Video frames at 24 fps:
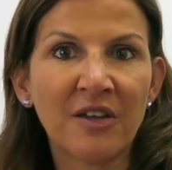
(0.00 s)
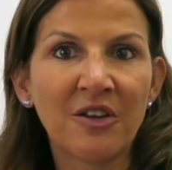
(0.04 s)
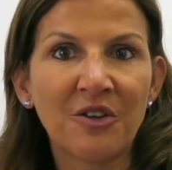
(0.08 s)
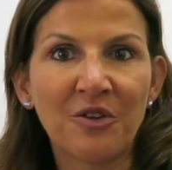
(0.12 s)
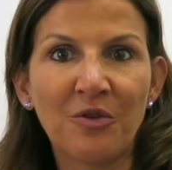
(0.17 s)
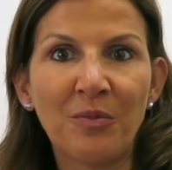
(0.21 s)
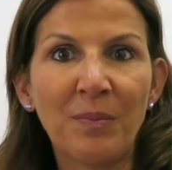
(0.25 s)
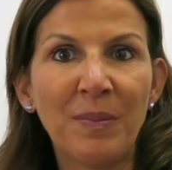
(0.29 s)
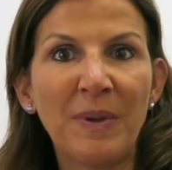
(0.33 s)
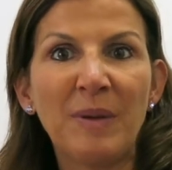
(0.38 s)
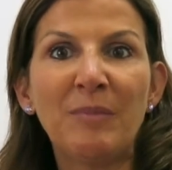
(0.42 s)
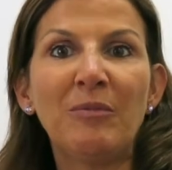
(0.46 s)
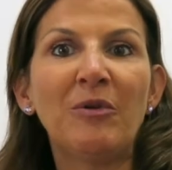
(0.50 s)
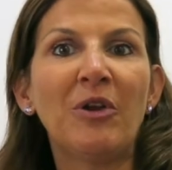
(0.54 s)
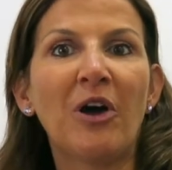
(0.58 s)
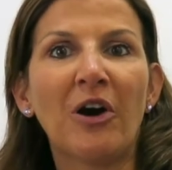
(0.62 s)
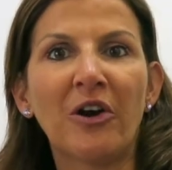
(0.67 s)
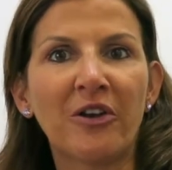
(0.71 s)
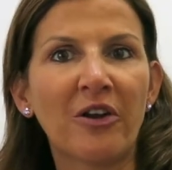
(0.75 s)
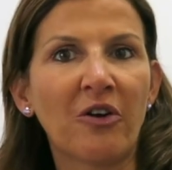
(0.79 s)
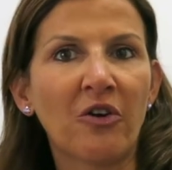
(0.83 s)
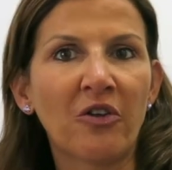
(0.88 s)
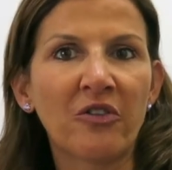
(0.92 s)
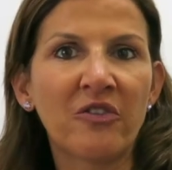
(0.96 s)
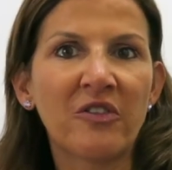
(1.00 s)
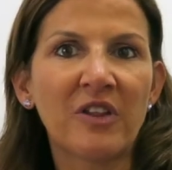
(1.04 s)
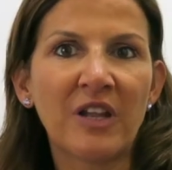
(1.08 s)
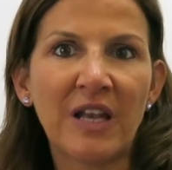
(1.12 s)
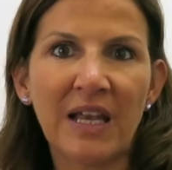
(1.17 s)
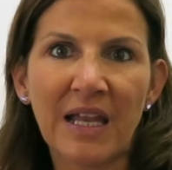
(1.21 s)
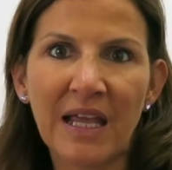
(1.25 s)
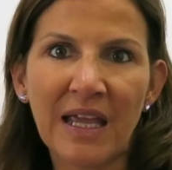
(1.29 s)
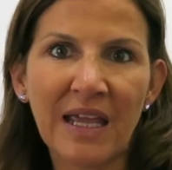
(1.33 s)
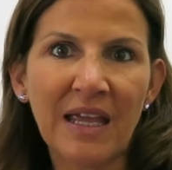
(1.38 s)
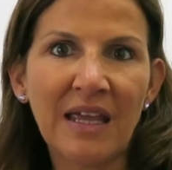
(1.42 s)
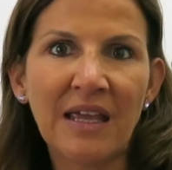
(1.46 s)
You know, people are on the
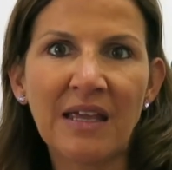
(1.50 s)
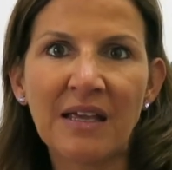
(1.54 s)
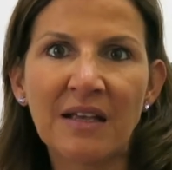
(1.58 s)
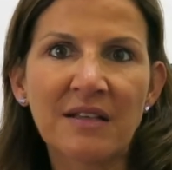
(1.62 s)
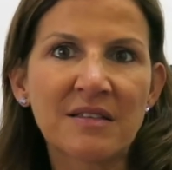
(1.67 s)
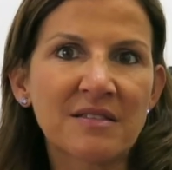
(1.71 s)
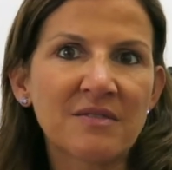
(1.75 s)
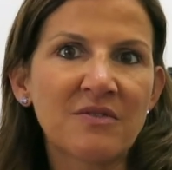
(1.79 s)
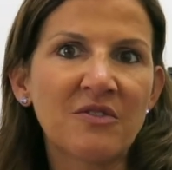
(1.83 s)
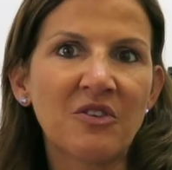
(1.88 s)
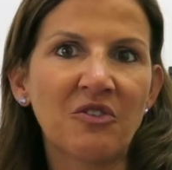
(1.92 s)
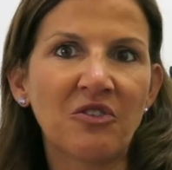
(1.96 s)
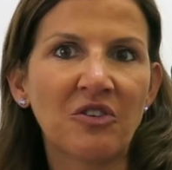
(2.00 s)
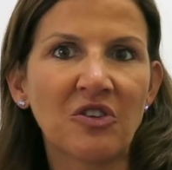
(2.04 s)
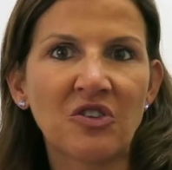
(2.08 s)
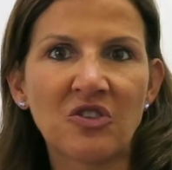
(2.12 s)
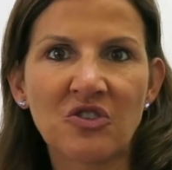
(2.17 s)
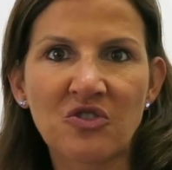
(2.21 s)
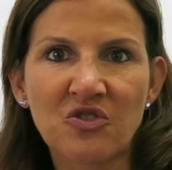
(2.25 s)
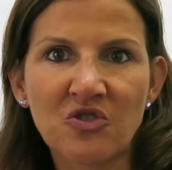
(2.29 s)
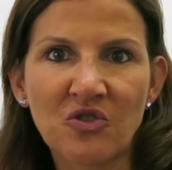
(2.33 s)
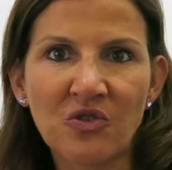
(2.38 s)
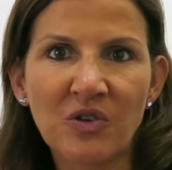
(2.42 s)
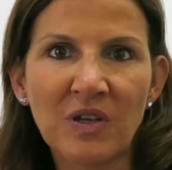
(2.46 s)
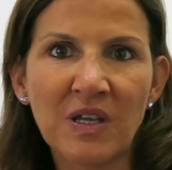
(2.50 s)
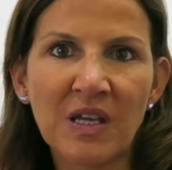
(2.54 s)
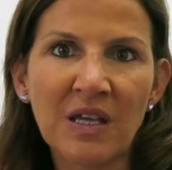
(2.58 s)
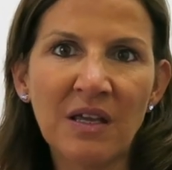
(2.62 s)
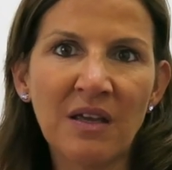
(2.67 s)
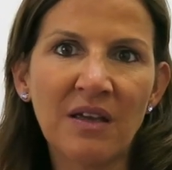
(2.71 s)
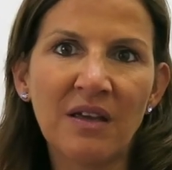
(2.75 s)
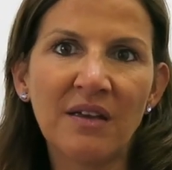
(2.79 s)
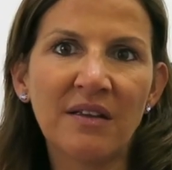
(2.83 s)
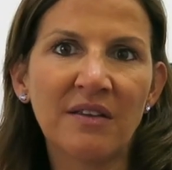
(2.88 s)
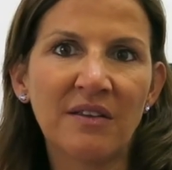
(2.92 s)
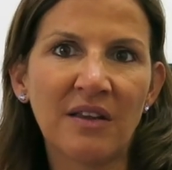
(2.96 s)
lakes, they're
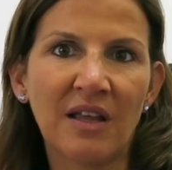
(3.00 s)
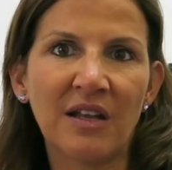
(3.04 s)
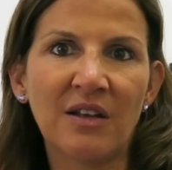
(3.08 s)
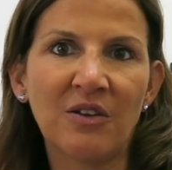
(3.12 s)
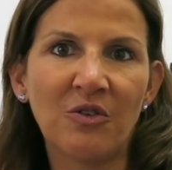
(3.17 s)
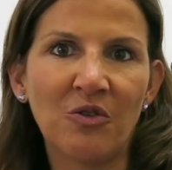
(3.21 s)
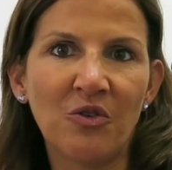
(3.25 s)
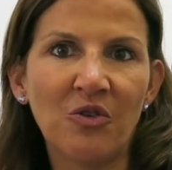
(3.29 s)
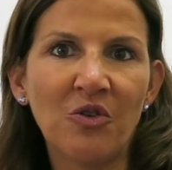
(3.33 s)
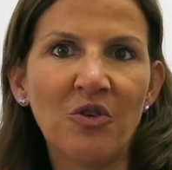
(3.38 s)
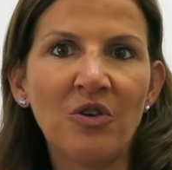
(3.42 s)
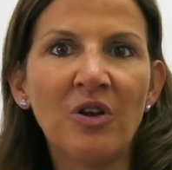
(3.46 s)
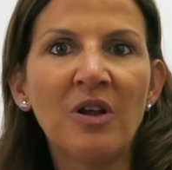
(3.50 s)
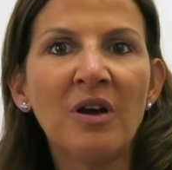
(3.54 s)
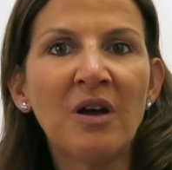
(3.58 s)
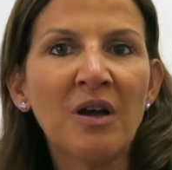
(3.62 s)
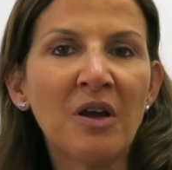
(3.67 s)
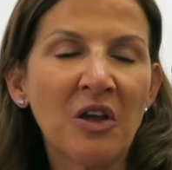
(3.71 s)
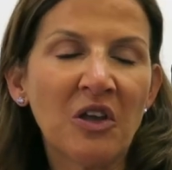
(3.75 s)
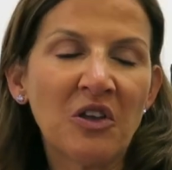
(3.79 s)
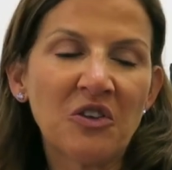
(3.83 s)
enjoying it and all.